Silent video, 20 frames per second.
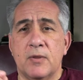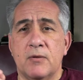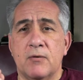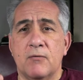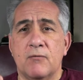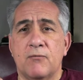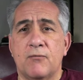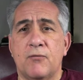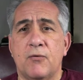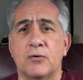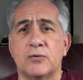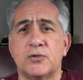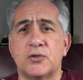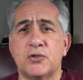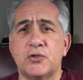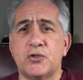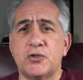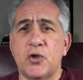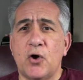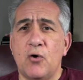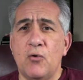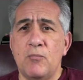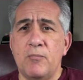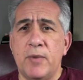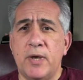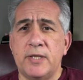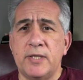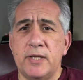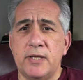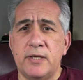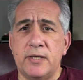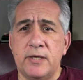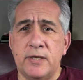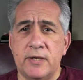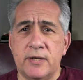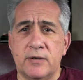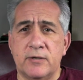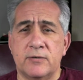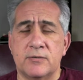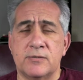for so many
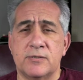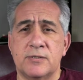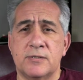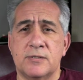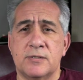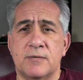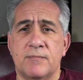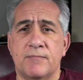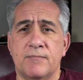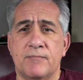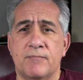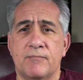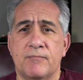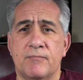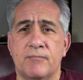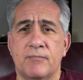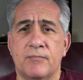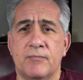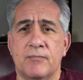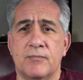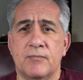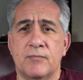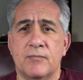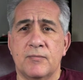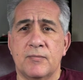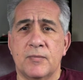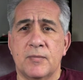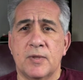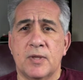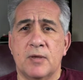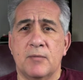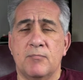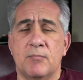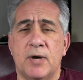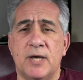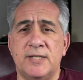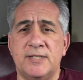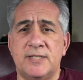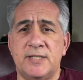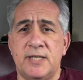years,
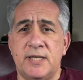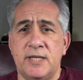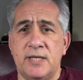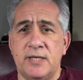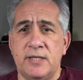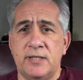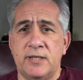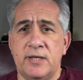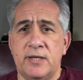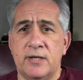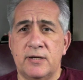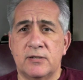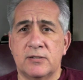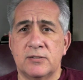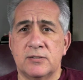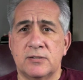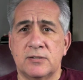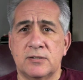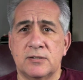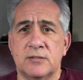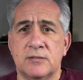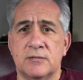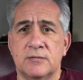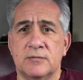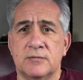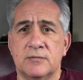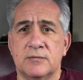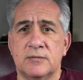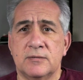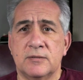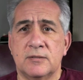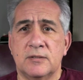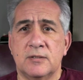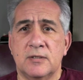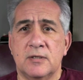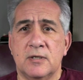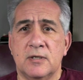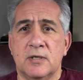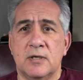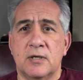my teen years,
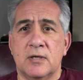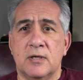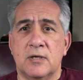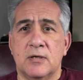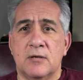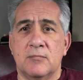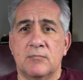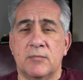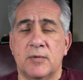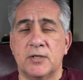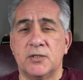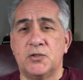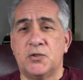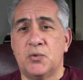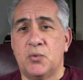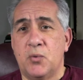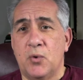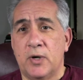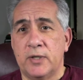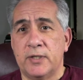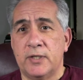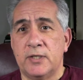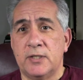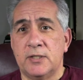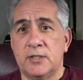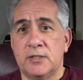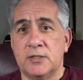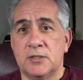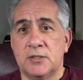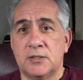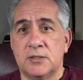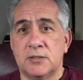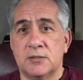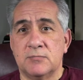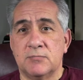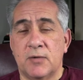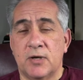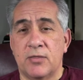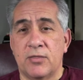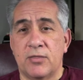my 20s,
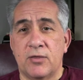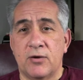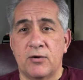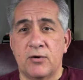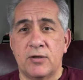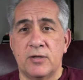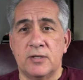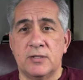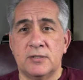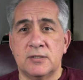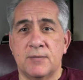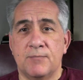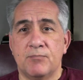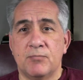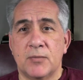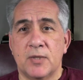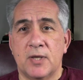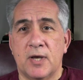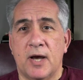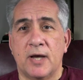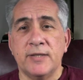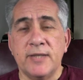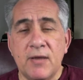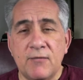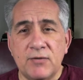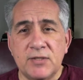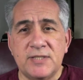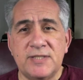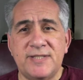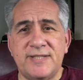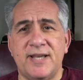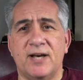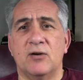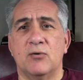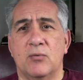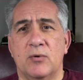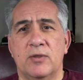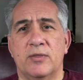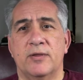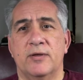my 30s, I never dealt
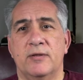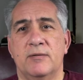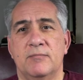with it.